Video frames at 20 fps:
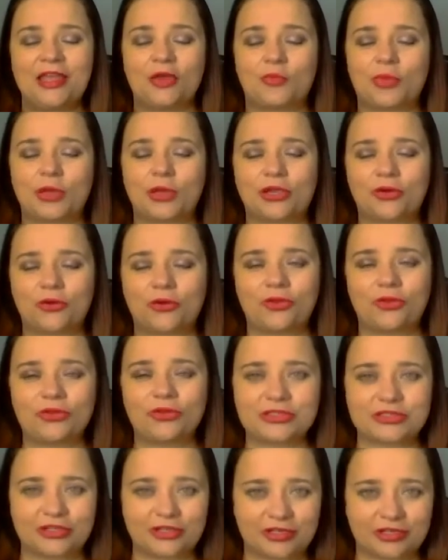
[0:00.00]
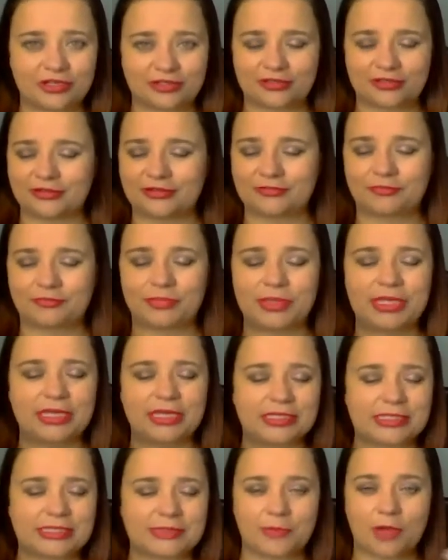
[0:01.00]
But goals are
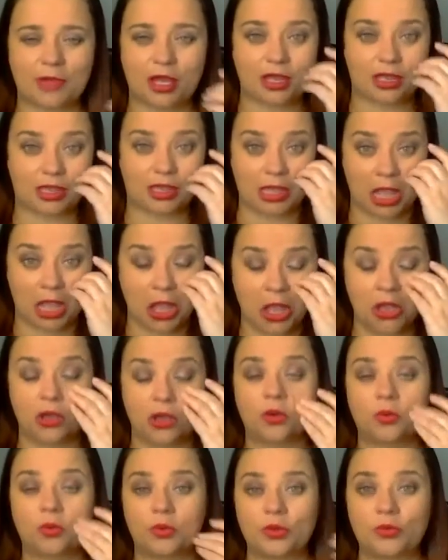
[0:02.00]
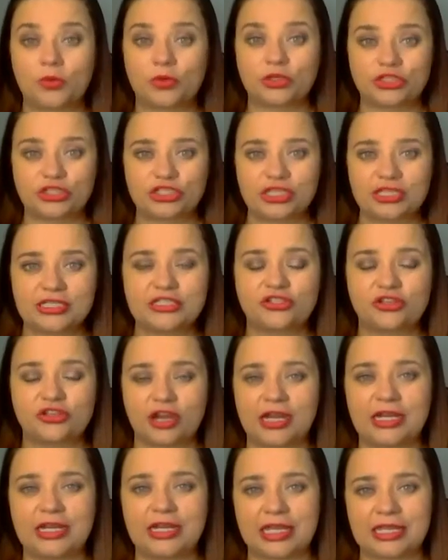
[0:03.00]
big, small. We're just
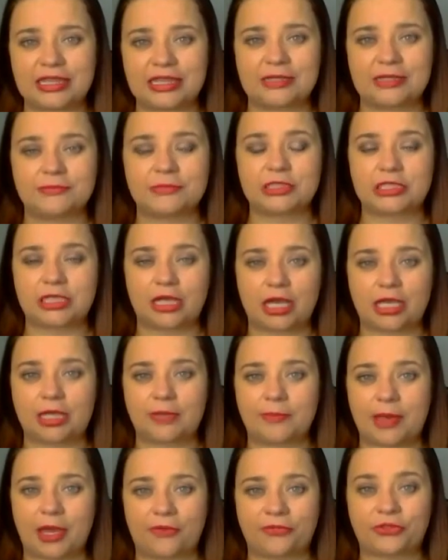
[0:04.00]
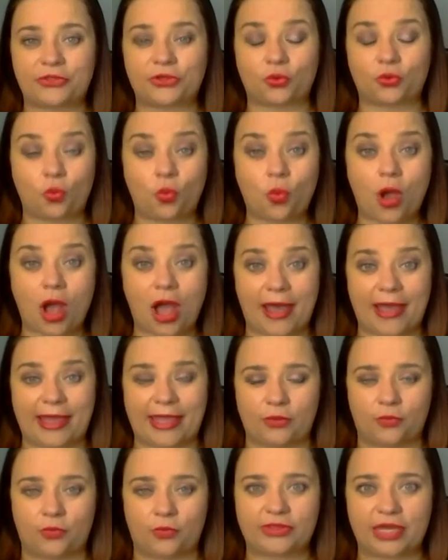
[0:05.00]
trying to get them to talk about their
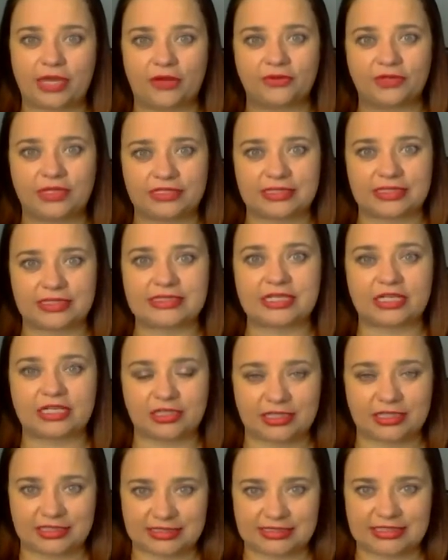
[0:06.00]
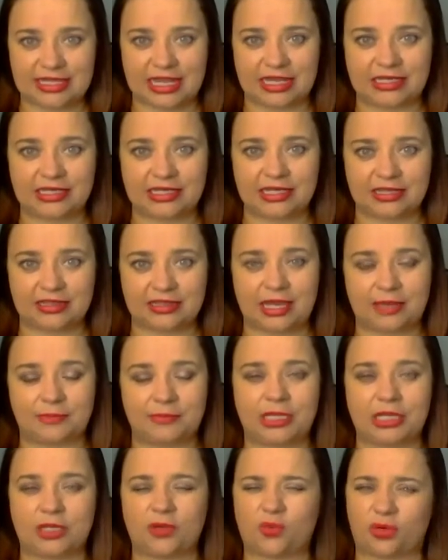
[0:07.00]
why without necessarily saying it in that
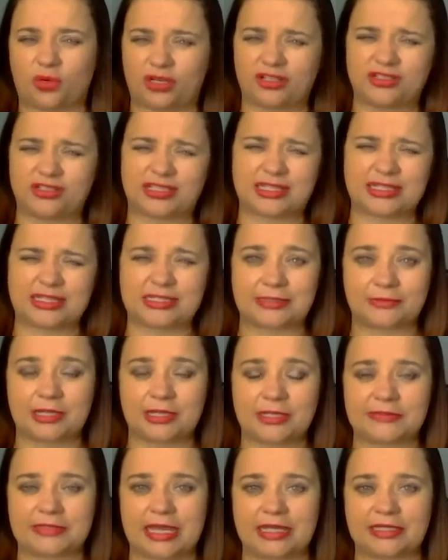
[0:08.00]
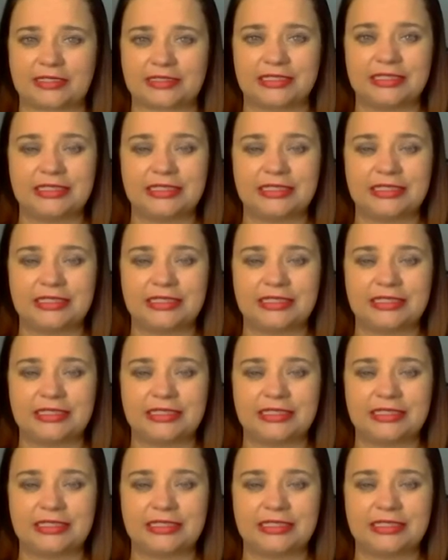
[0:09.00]
many words, because sometimes that